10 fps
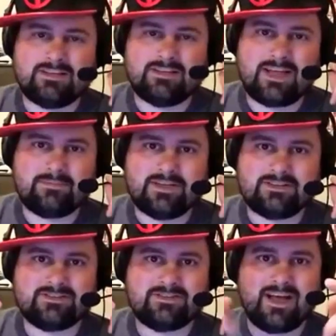except
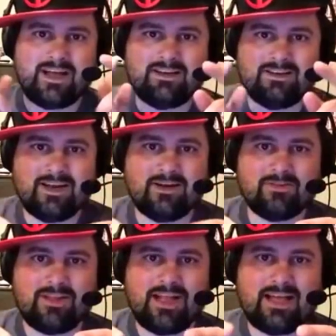it's not
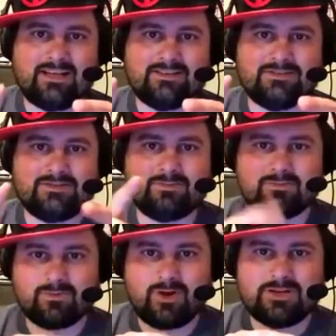nearly as
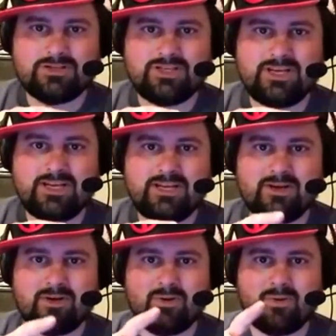raunchy
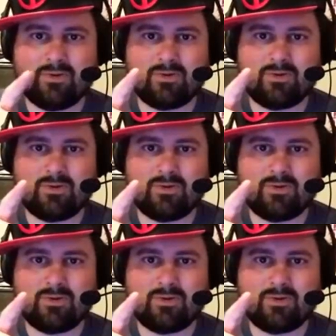or